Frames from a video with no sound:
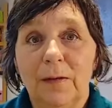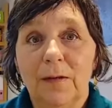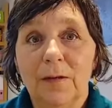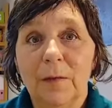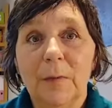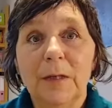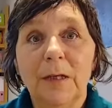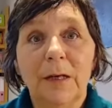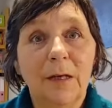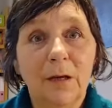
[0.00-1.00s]
and I
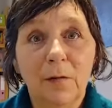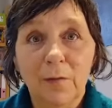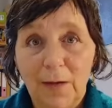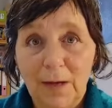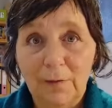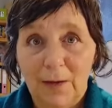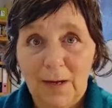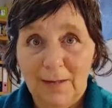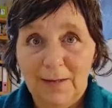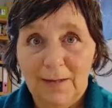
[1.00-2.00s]
particularly love Ev
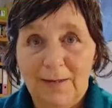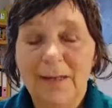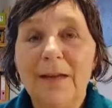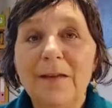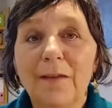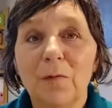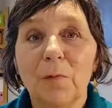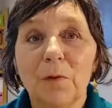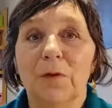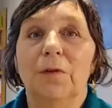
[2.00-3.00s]
and Keith
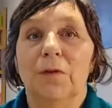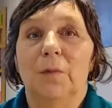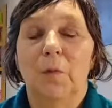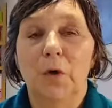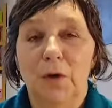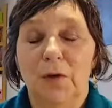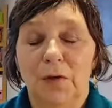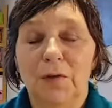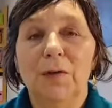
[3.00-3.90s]
Woodard's work.